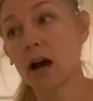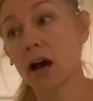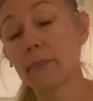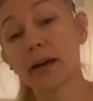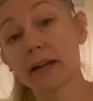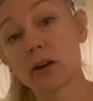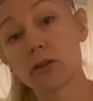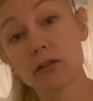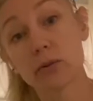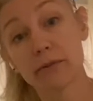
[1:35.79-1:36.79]
and
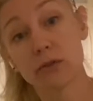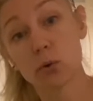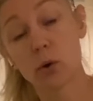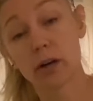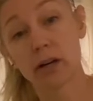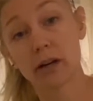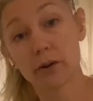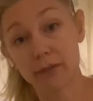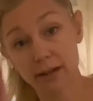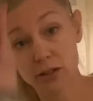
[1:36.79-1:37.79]
also if you're
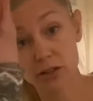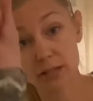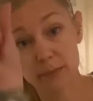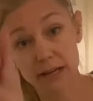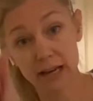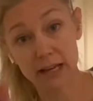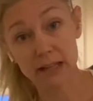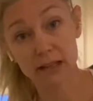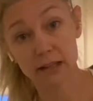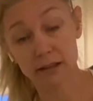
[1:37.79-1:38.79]
erector
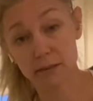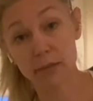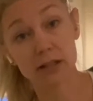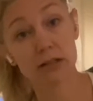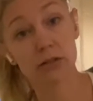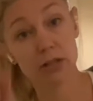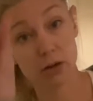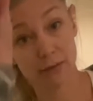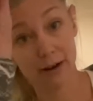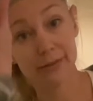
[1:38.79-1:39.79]
spinae, the muscles
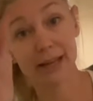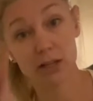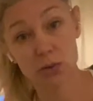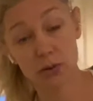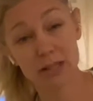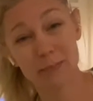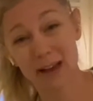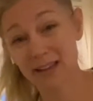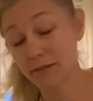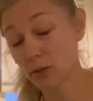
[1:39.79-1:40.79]
around the actual
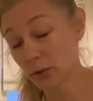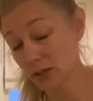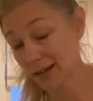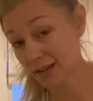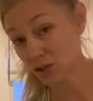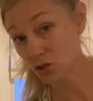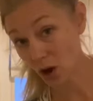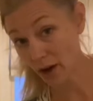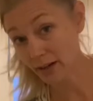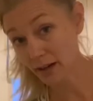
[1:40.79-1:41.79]
spine, if those are not
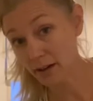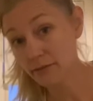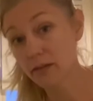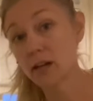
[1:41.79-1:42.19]
strong enough,